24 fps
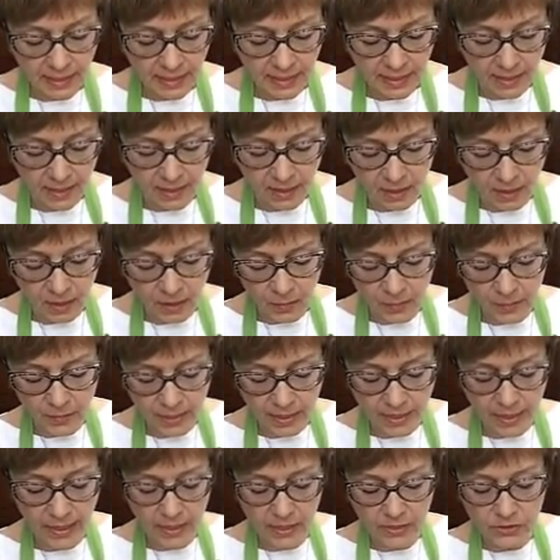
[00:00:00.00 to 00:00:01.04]

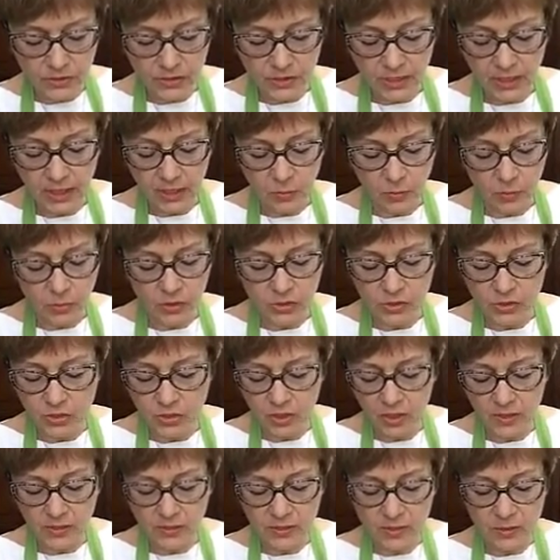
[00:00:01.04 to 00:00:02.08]
And she would
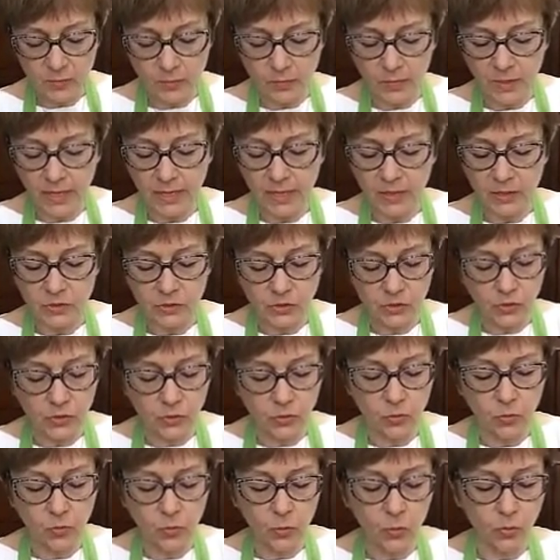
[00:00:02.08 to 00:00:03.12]
just make
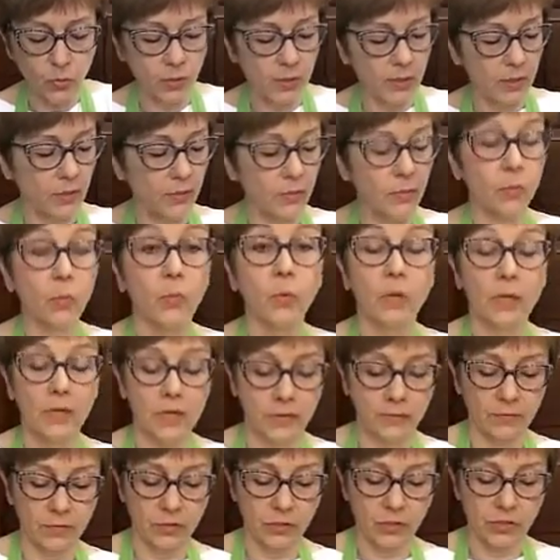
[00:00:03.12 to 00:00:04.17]
do with
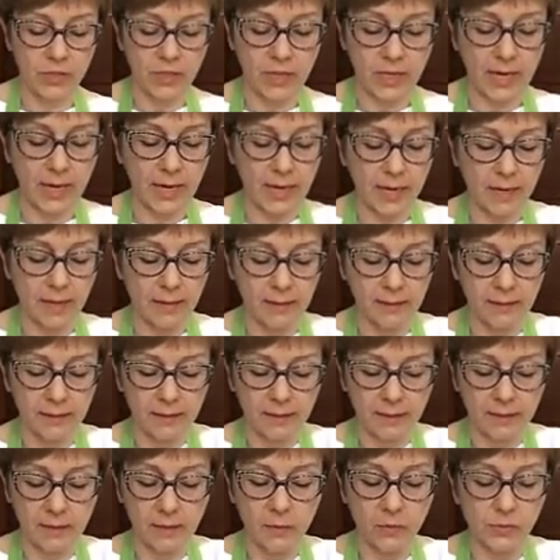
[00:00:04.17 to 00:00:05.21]
whatever she had,
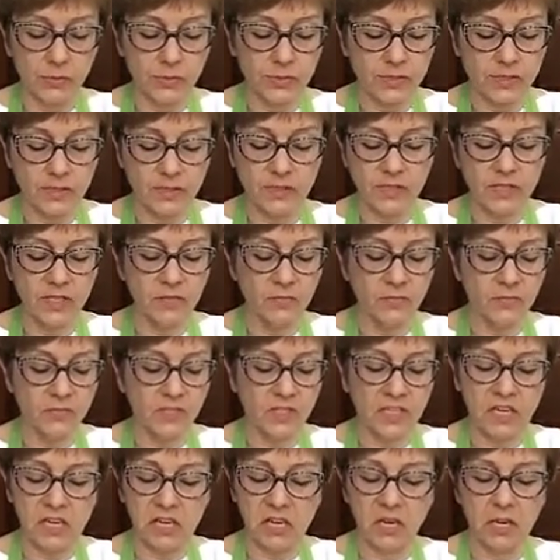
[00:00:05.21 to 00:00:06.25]
you know,
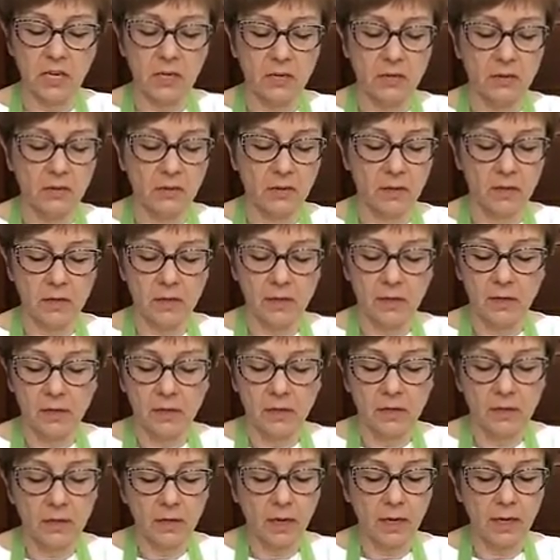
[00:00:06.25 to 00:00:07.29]
sifting,
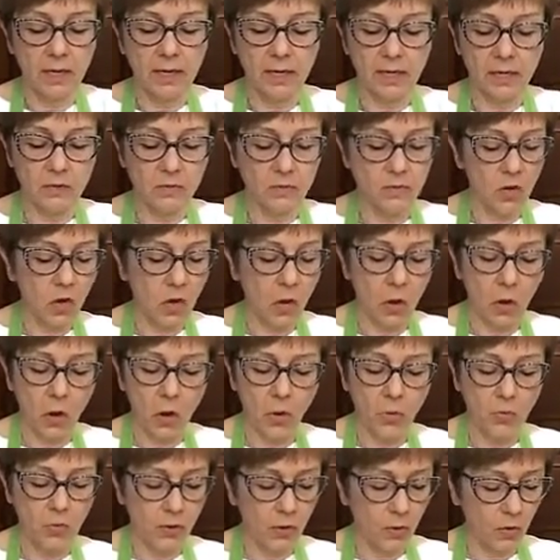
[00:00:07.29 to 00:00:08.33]
cutting
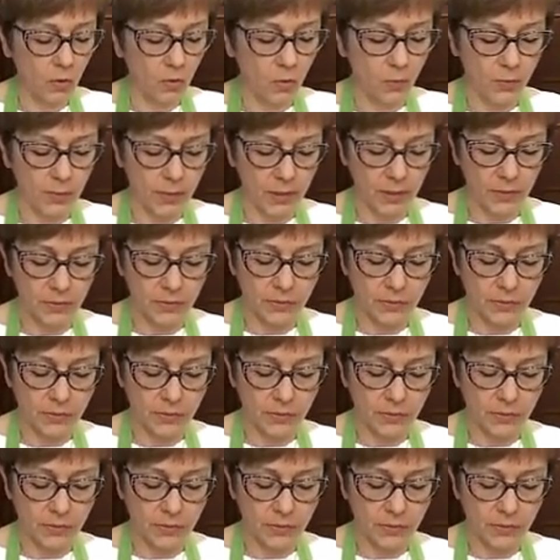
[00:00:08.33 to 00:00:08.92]
dough, the whole bit.